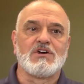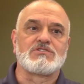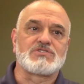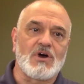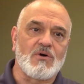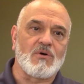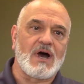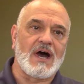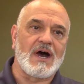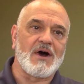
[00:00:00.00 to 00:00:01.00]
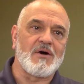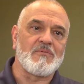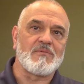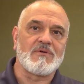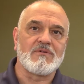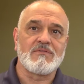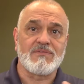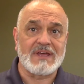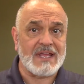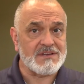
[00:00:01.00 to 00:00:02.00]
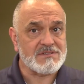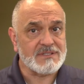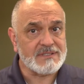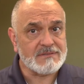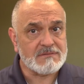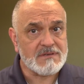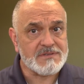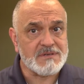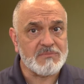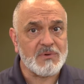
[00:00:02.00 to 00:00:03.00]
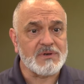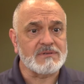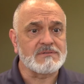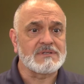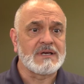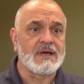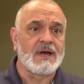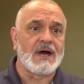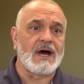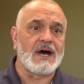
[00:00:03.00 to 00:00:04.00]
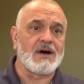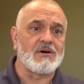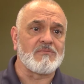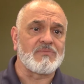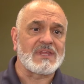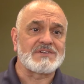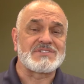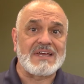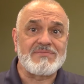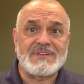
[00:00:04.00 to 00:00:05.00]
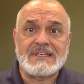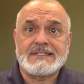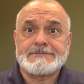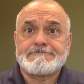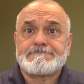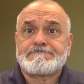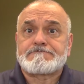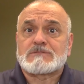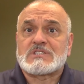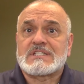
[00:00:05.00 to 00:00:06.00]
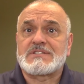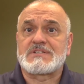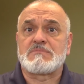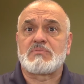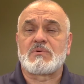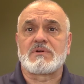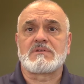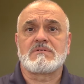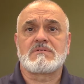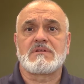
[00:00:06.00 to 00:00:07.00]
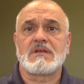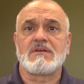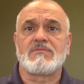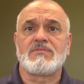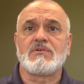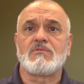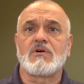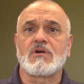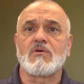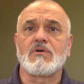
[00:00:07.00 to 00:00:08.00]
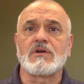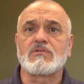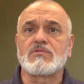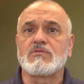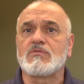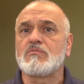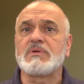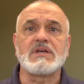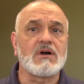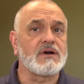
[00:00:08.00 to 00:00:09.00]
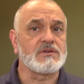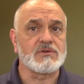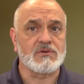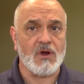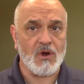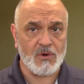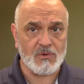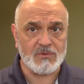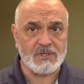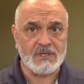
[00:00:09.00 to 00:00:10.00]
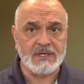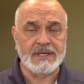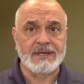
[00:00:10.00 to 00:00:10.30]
So, um, financially is important. Um, safety is important if you are going to be on your own.